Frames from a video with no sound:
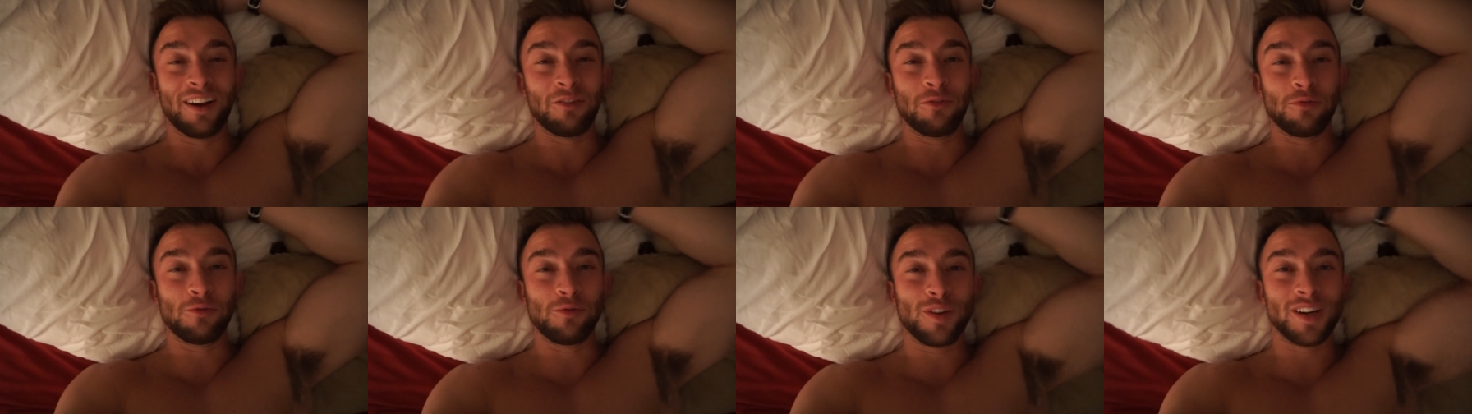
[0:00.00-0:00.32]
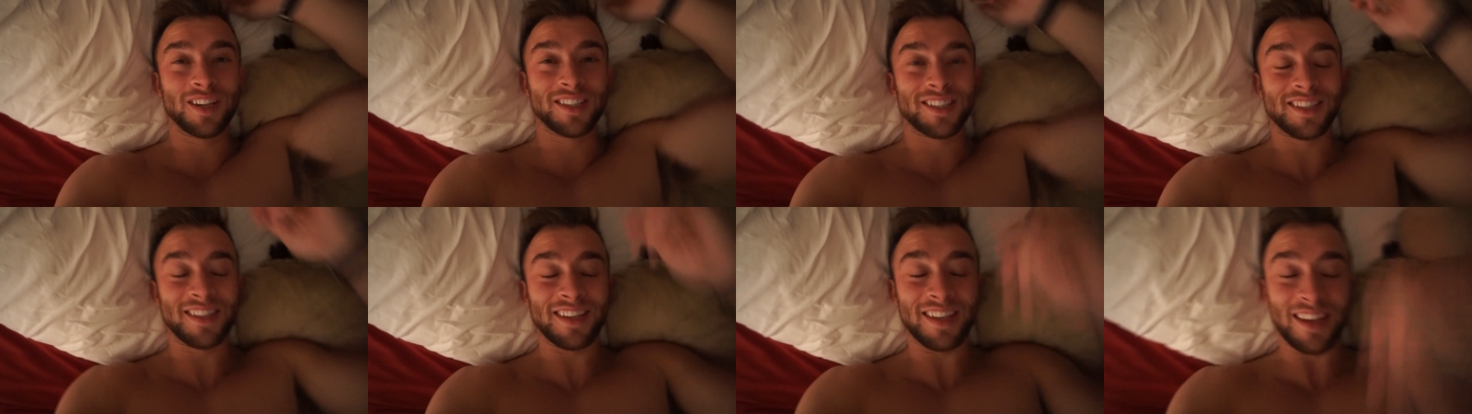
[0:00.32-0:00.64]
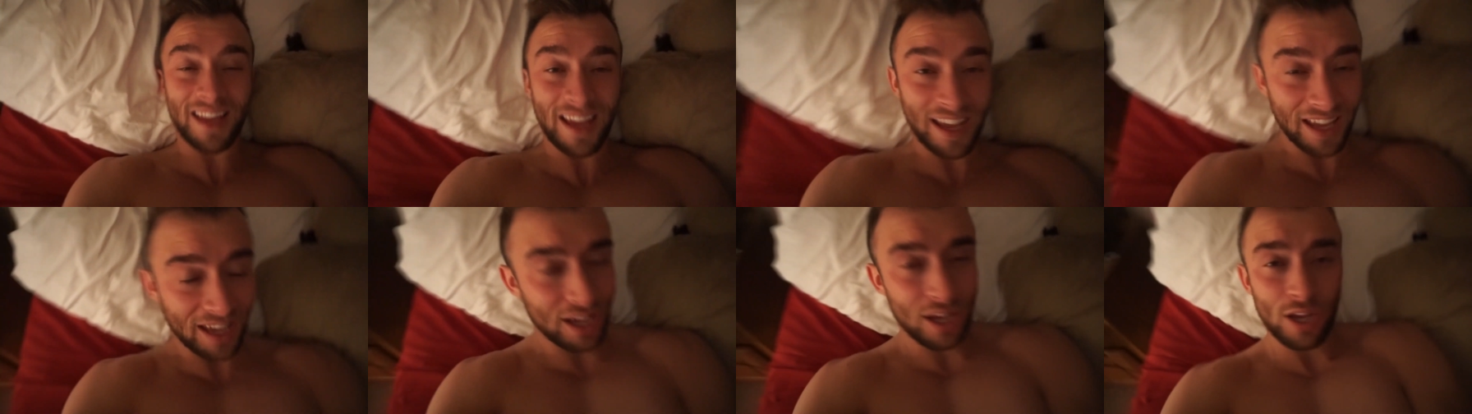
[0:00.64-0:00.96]
wasn't
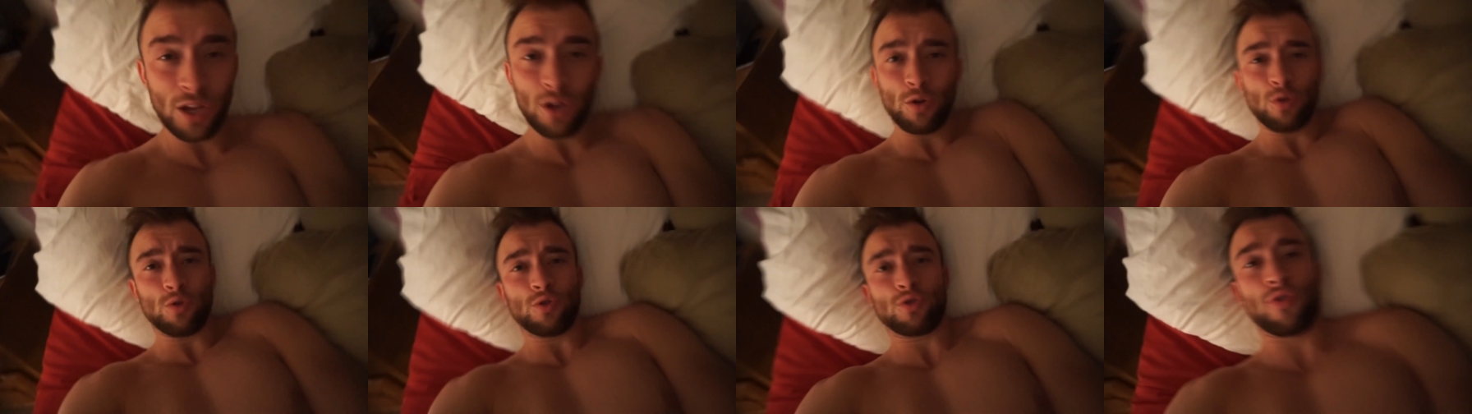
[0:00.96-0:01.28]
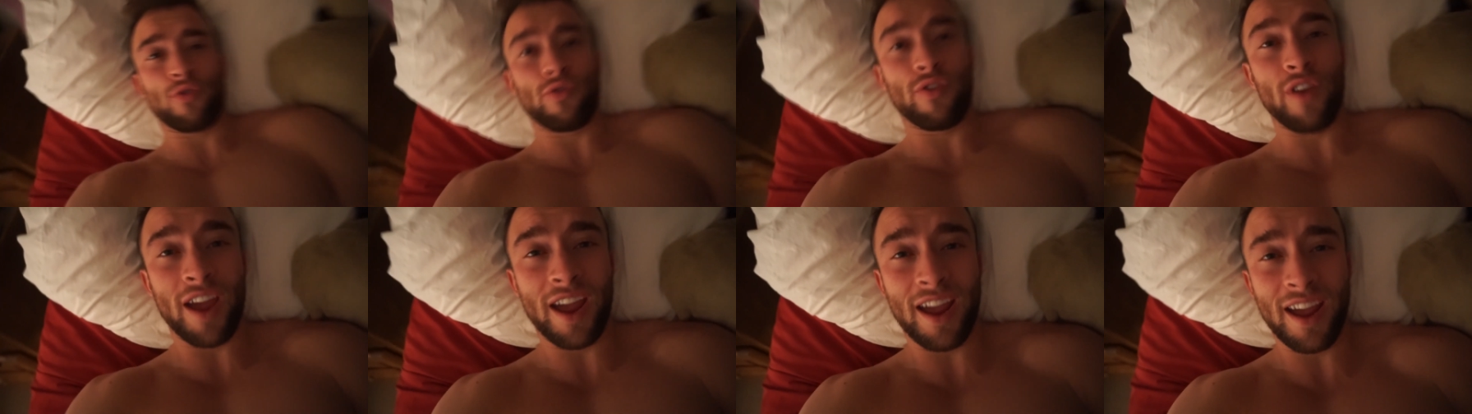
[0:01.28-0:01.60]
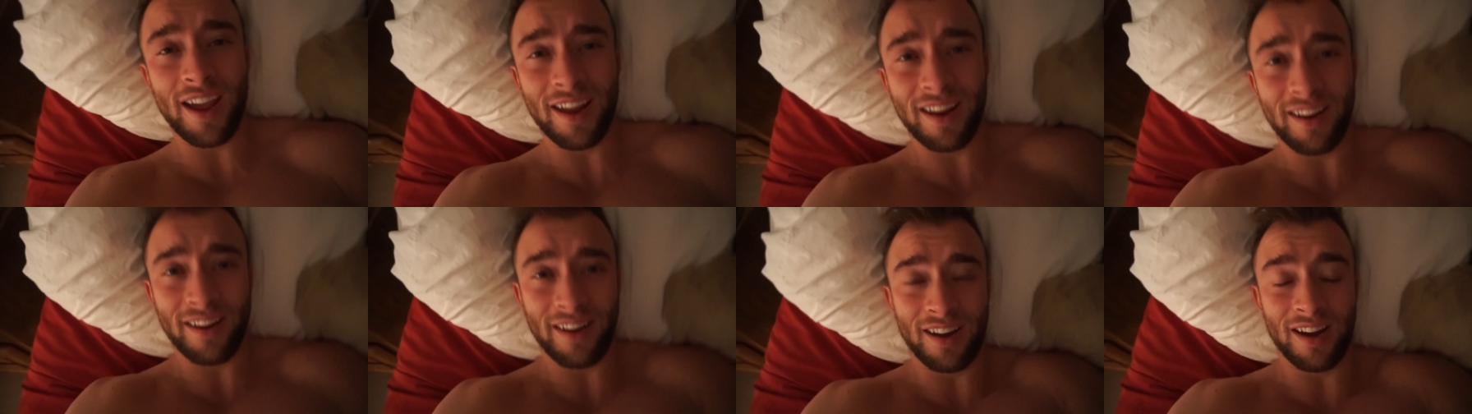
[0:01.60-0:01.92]
a huge
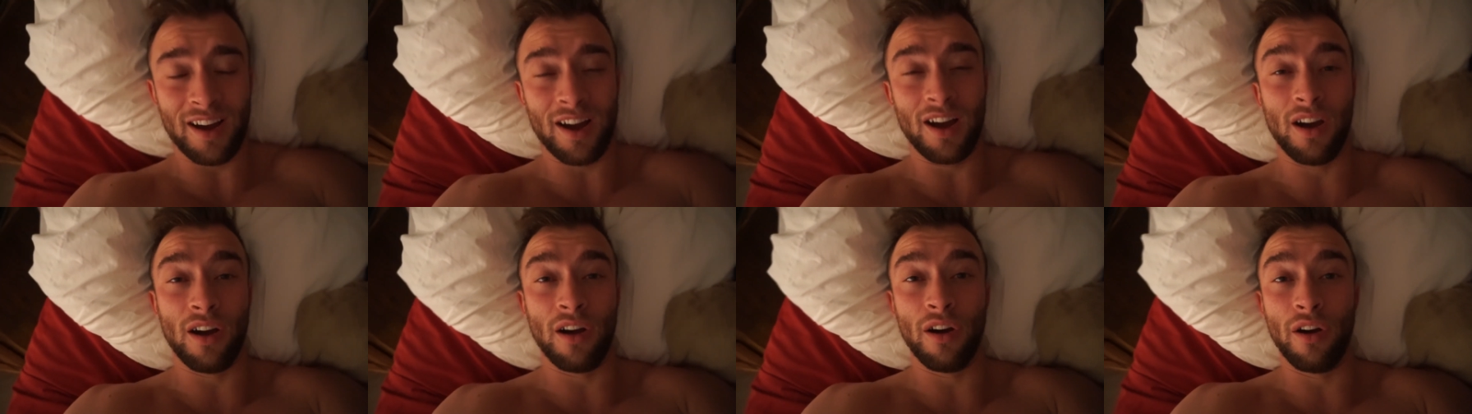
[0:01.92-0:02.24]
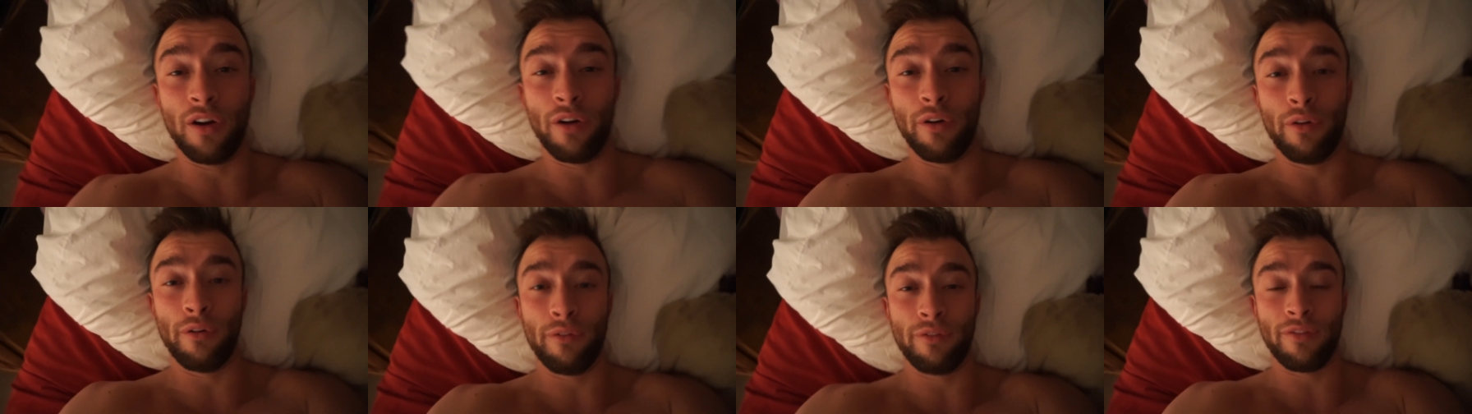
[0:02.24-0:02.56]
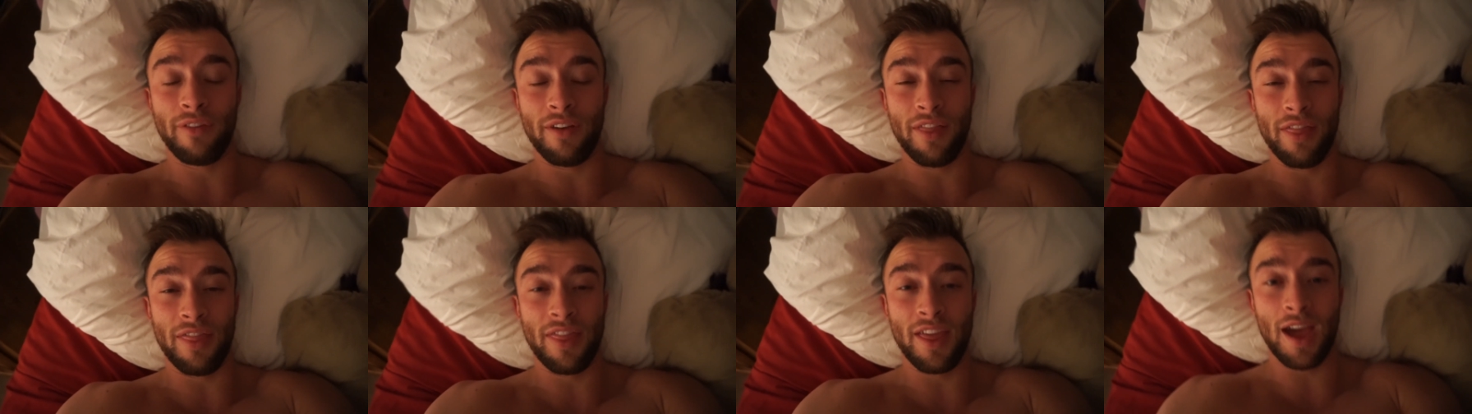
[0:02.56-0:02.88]
fan
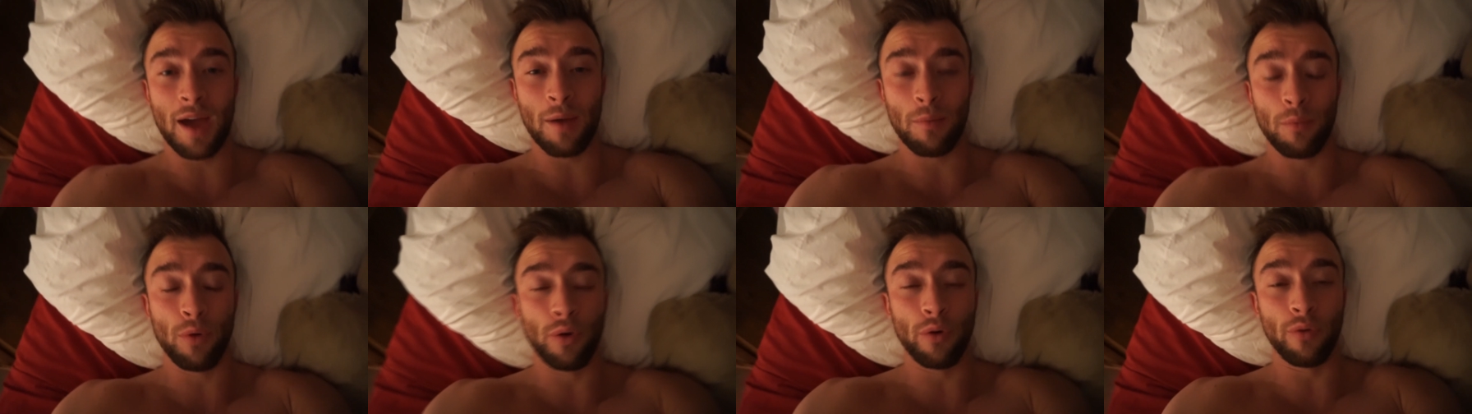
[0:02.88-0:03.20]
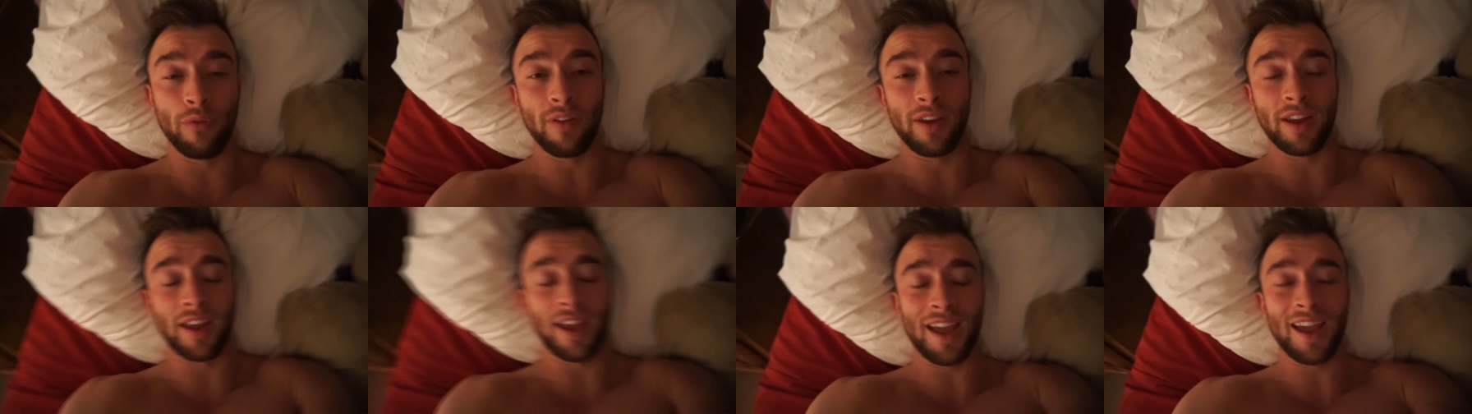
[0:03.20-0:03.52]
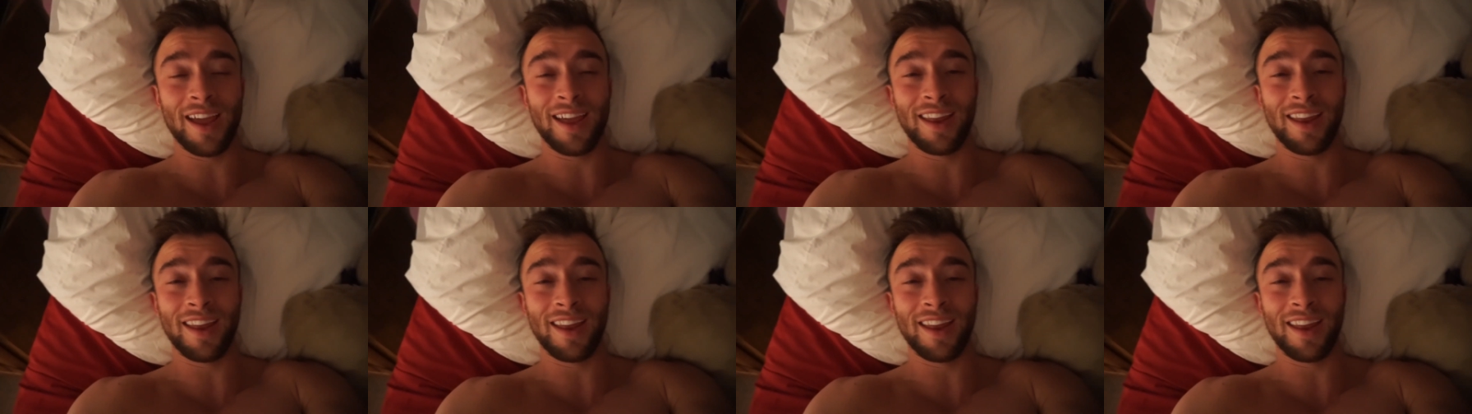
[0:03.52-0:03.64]
of that movie.